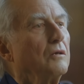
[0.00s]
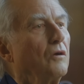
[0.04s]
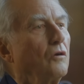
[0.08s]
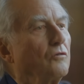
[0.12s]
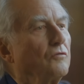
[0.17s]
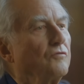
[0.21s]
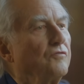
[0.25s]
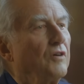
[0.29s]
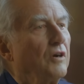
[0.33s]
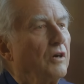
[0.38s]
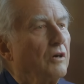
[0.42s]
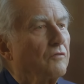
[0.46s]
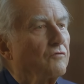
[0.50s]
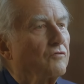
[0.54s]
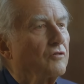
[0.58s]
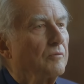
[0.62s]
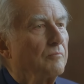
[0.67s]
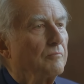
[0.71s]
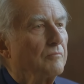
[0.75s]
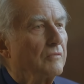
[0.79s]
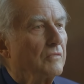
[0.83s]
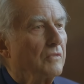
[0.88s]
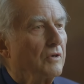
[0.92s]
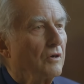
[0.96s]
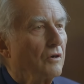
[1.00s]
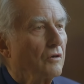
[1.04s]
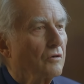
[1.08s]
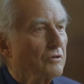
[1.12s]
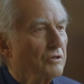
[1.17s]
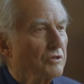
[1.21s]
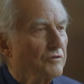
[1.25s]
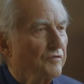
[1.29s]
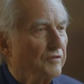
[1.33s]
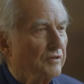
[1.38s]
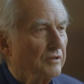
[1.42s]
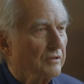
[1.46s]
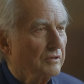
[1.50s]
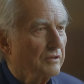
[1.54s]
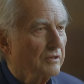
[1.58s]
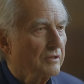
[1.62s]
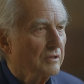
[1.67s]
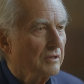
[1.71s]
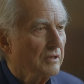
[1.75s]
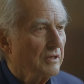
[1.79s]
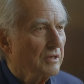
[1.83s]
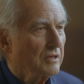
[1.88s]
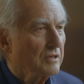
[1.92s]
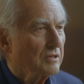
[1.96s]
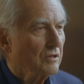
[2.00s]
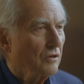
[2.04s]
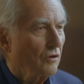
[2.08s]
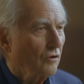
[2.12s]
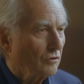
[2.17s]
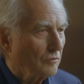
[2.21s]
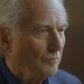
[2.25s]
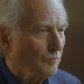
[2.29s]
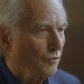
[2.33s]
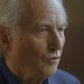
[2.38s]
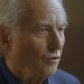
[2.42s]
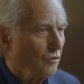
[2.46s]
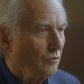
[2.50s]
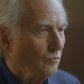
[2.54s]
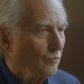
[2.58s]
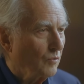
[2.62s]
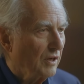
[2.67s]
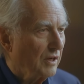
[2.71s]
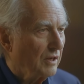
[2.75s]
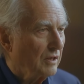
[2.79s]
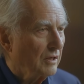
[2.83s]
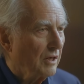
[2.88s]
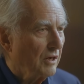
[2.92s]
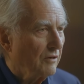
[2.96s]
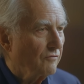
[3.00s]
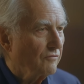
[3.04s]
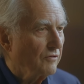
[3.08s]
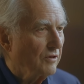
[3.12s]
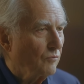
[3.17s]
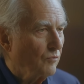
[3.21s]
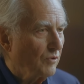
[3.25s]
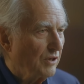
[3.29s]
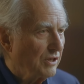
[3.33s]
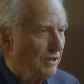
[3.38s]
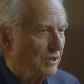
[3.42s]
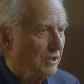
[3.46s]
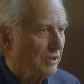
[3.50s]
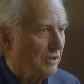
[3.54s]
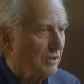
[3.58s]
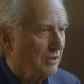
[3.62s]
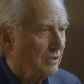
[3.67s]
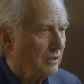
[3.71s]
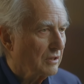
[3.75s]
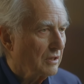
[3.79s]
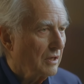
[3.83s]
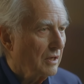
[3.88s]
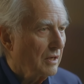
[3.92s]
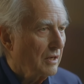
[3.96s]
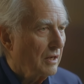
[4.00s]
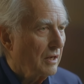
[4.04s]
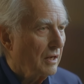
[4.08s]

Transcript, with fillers: Not far from Oxford is Otmoor, where every winter